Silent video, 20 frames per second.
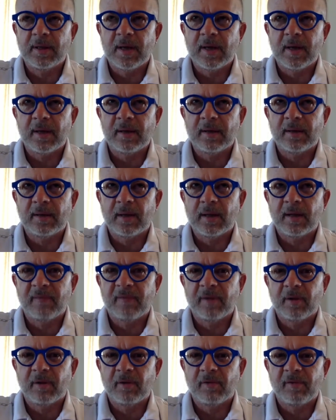Then the
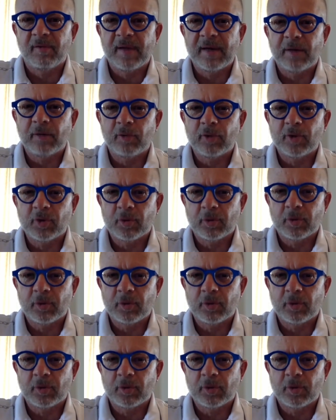level of language